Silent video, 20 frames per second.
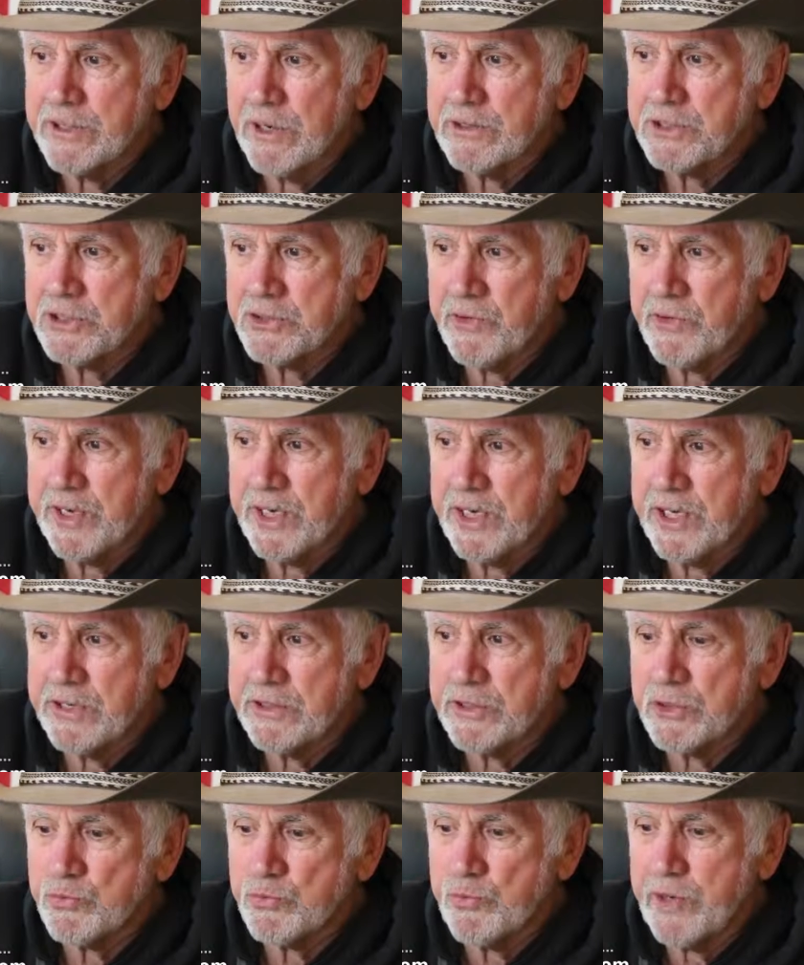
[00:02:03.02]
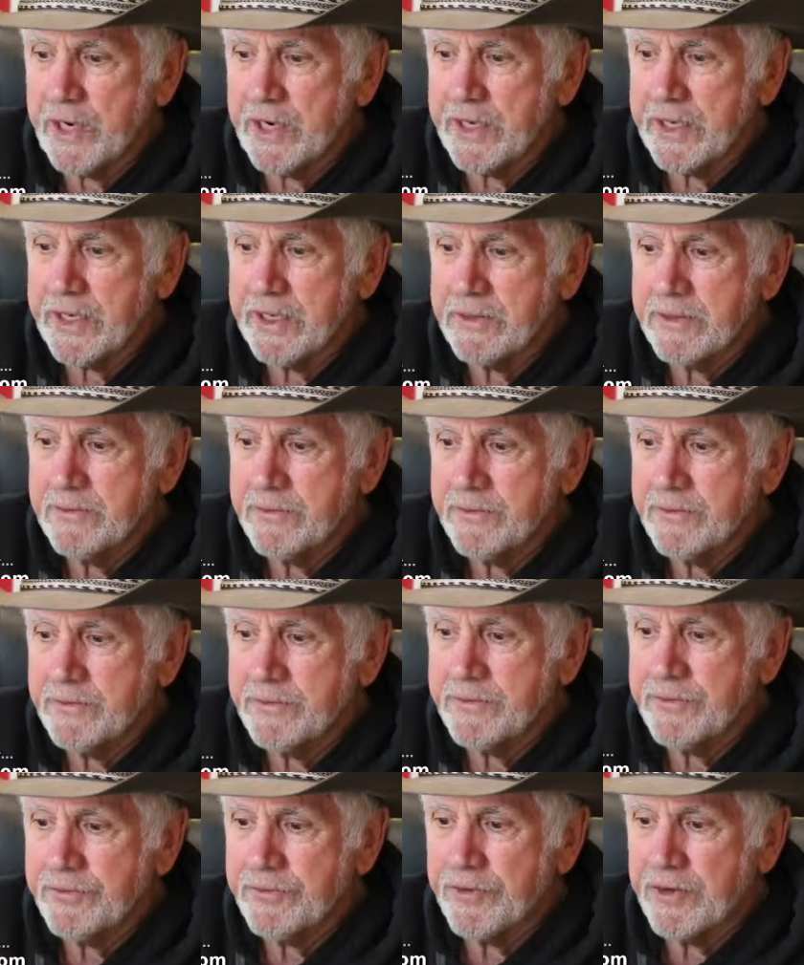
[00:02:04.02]
as Australia is reeling
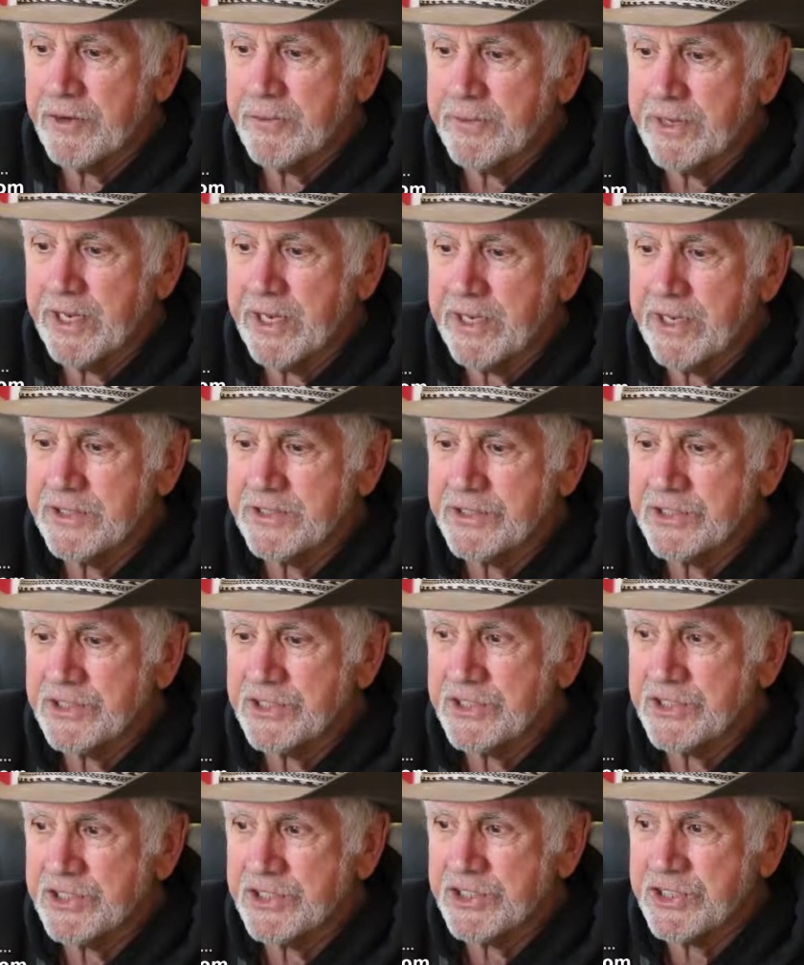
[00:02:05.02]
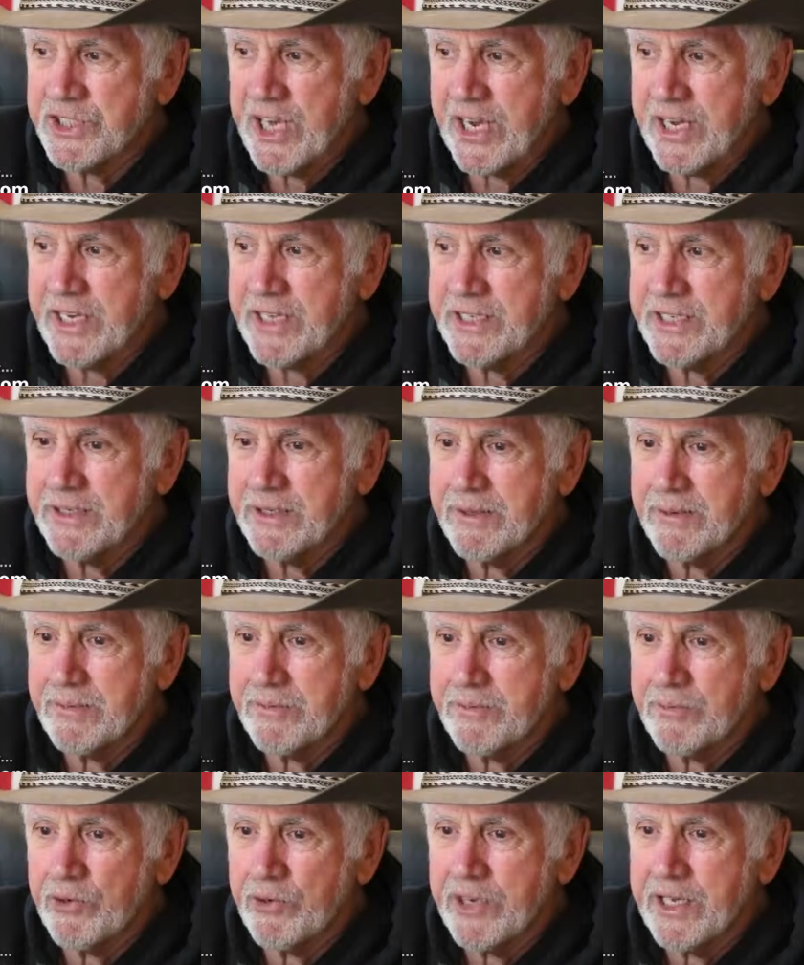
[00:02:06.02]
from a second
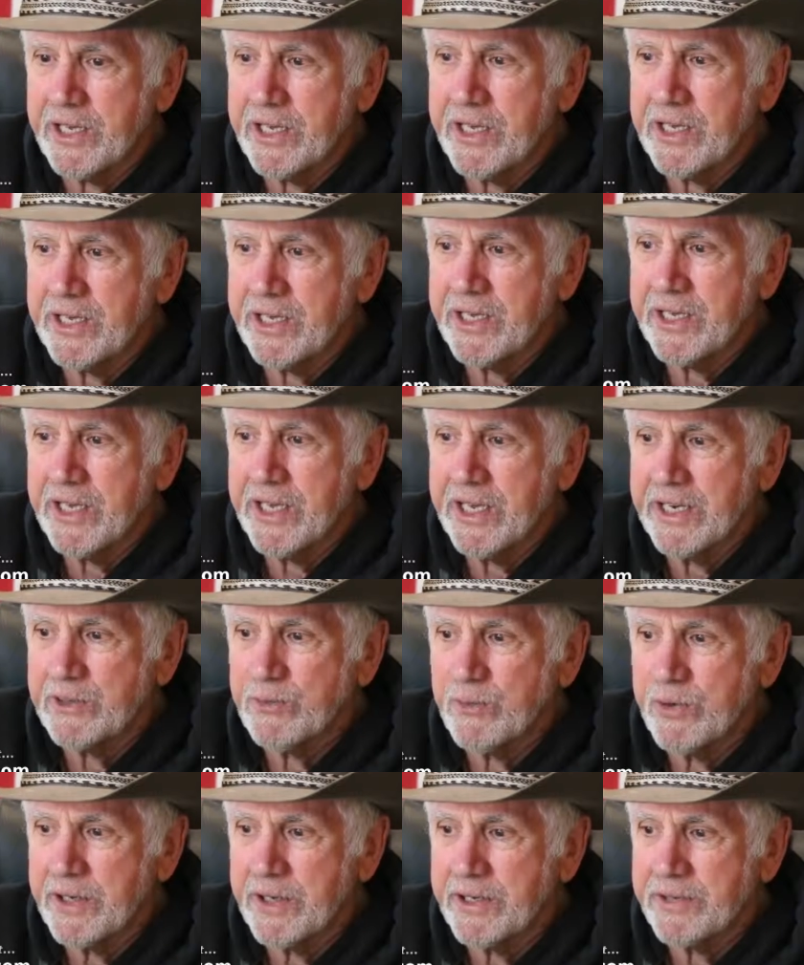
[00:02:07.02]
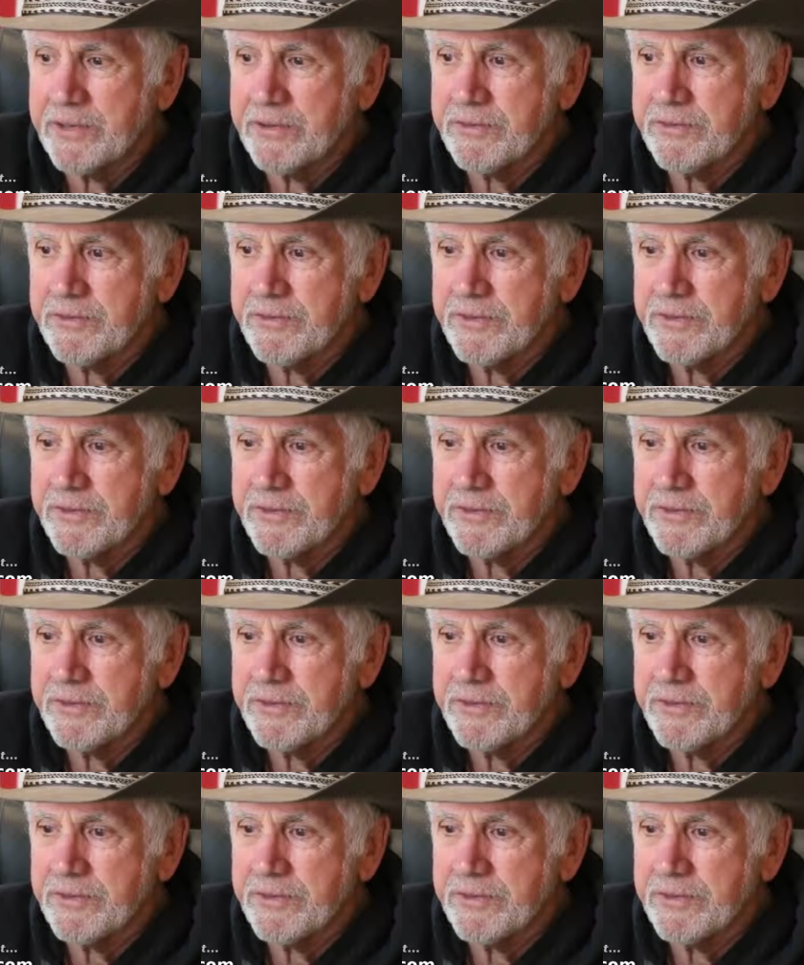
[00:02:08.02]
breaking heat wave